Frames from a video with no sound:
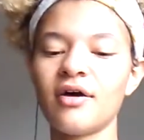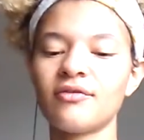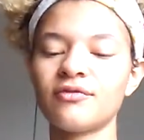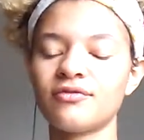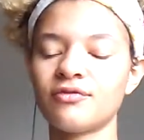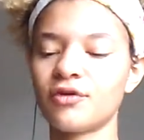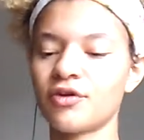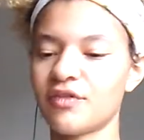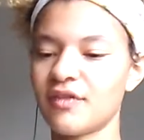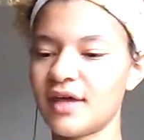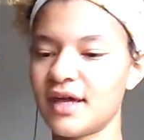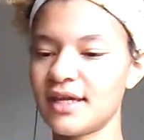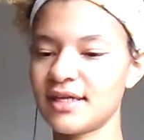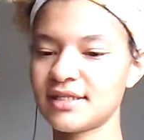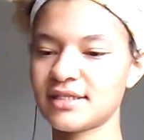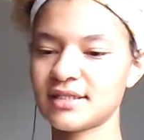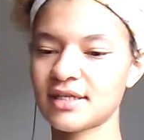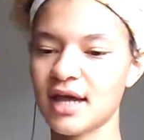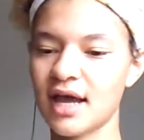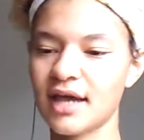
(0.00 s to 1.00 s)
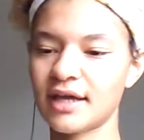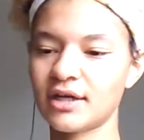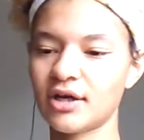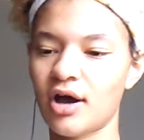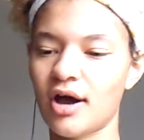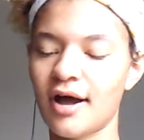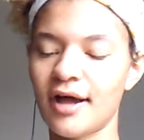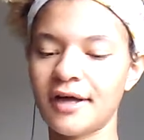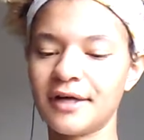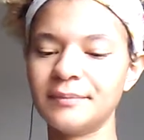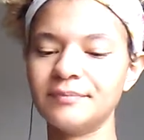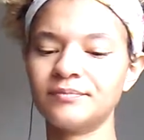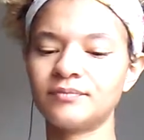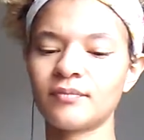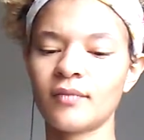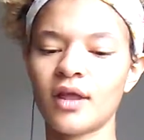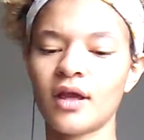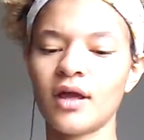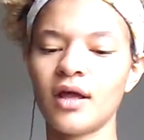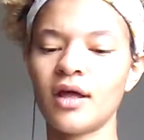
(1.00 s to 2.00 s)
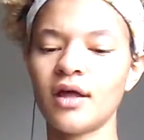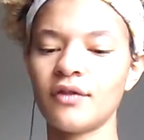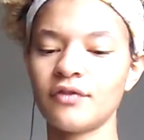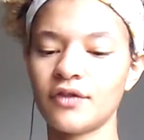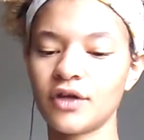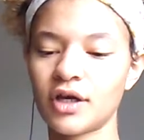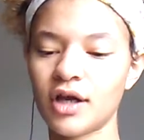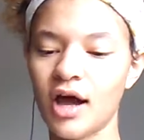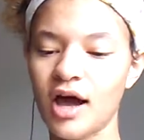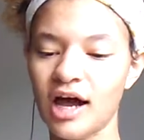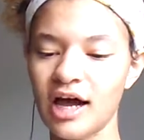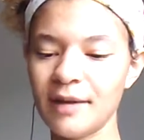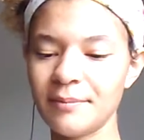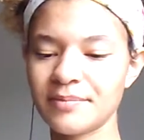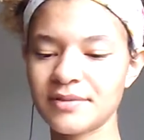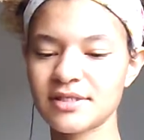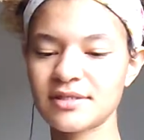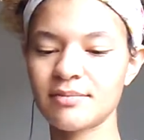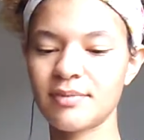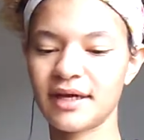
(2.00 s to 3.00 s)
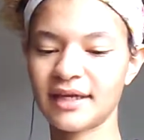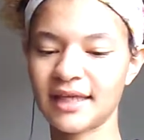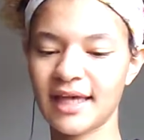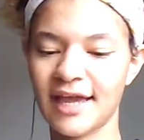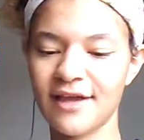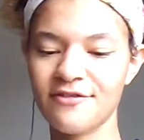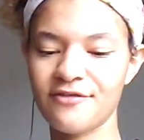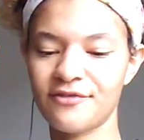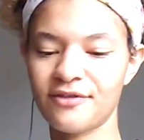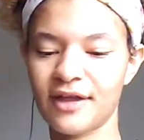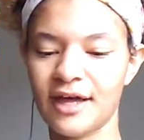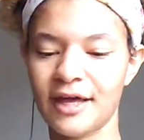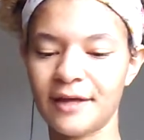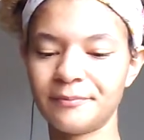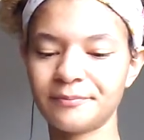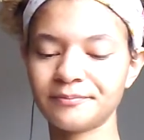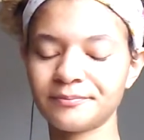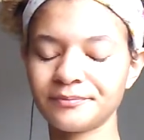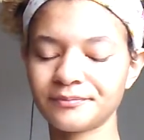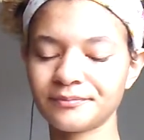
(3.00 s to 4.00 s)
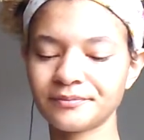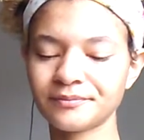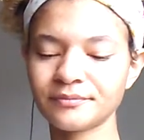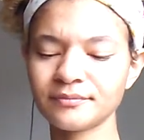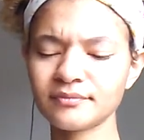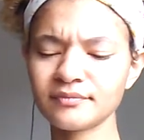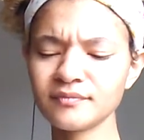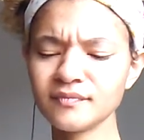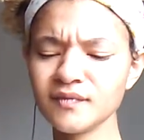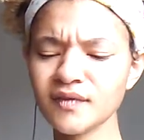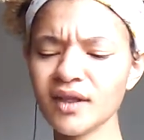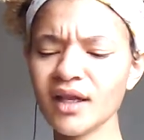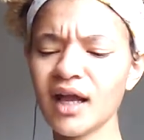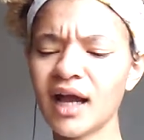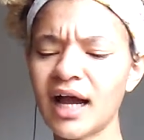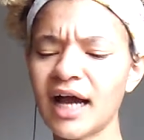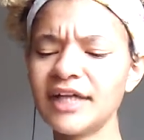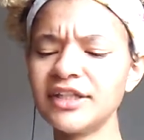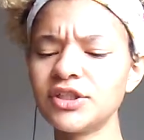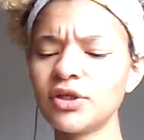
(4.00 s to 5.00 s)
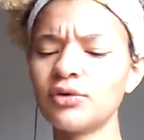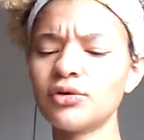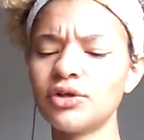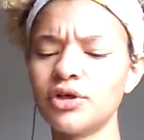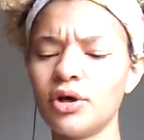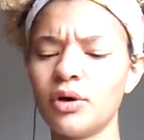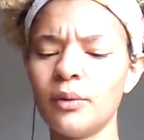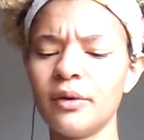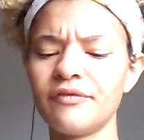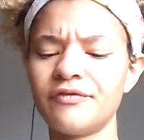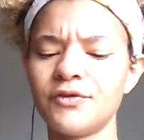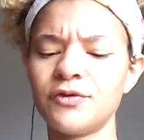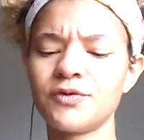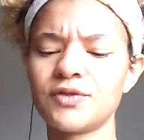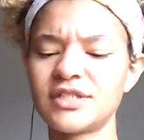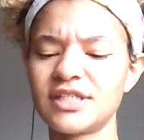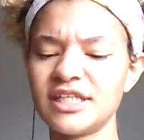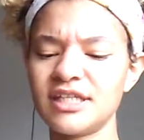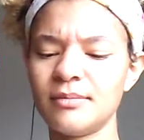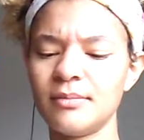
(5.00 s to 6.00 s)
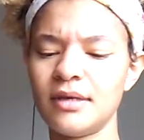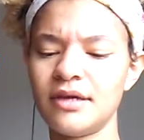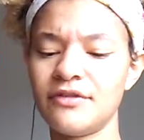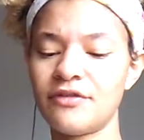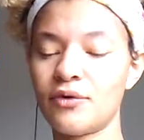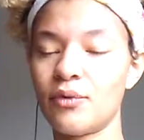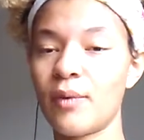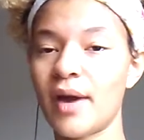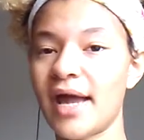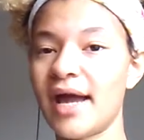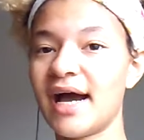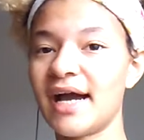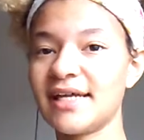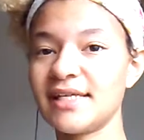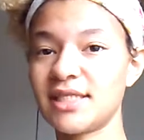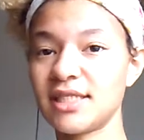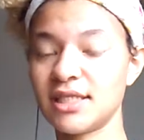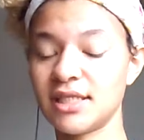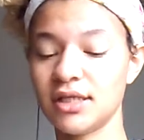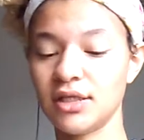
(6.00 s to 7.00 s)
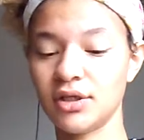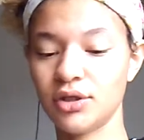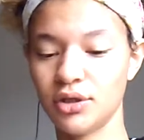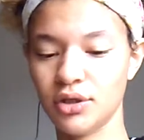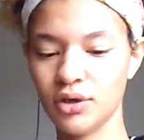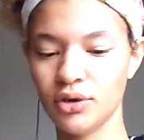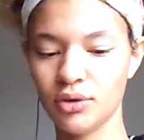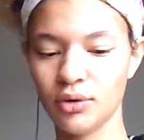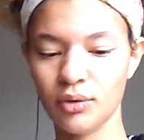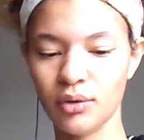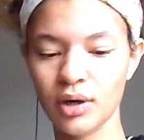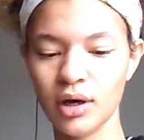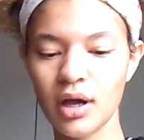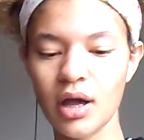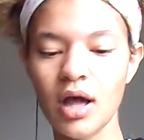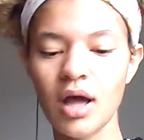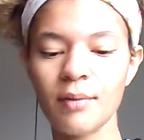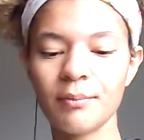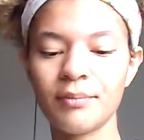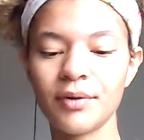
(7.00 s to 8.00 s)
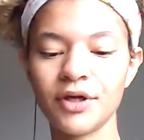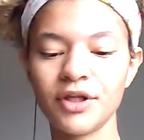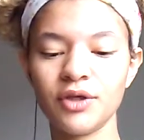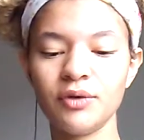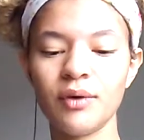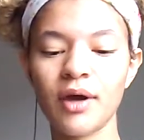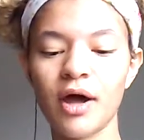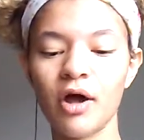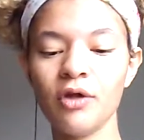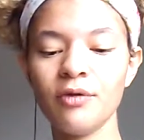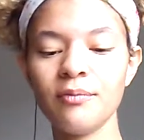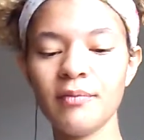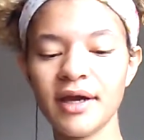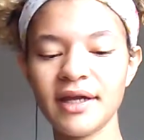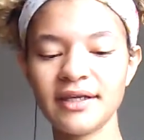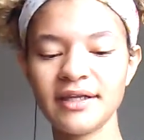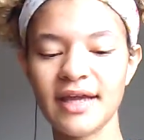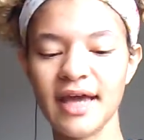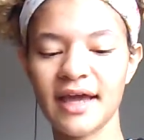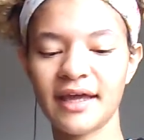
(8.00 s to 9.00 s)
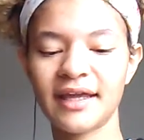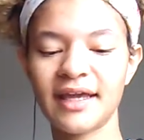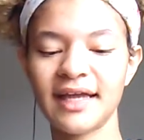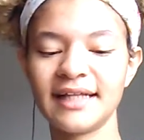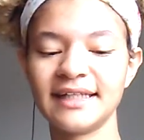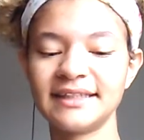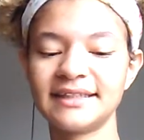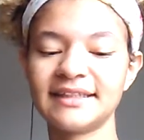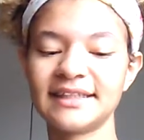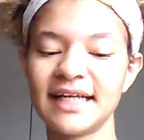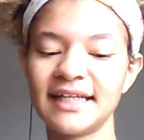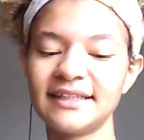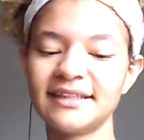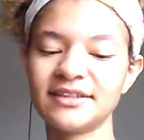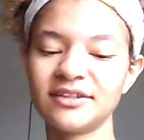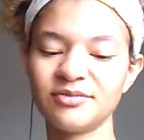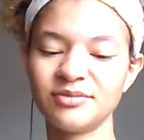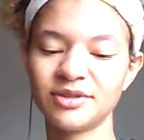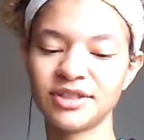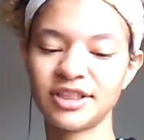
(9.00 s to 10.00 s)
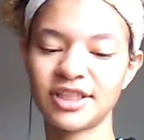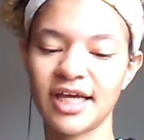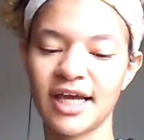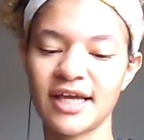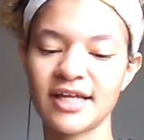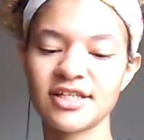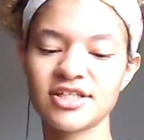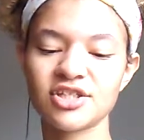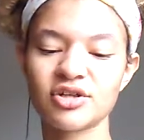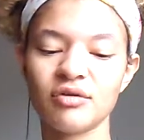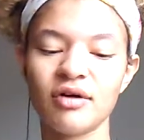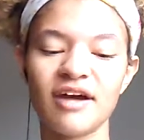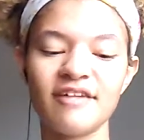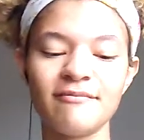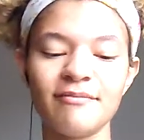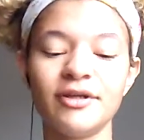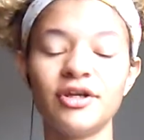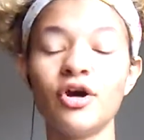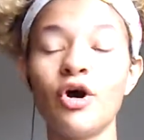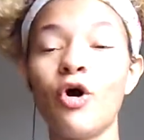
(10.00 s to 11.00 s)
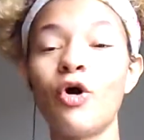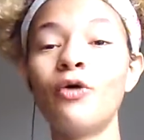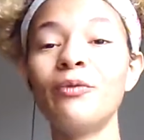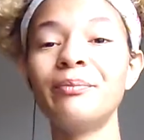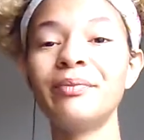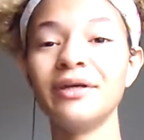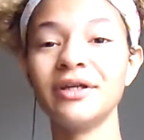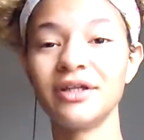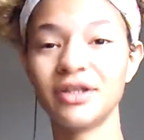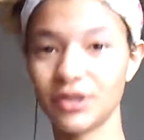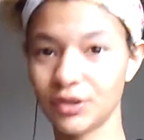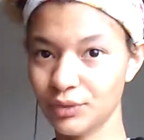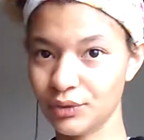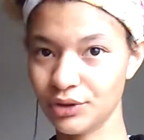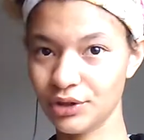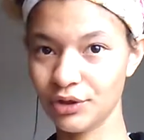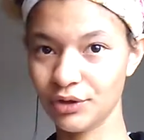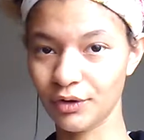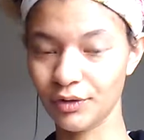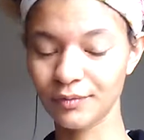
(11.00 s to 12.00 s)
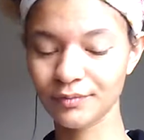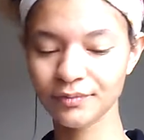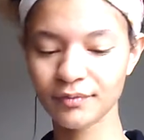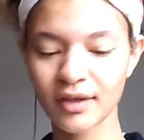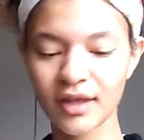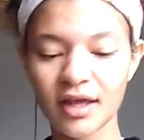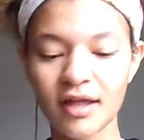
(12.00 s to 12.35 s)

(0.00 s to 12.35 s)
for this, I got The Cops by K. Flay. I don't know if you see me the way I see you, but you held my neck and said some shit, so I've been hoping you do.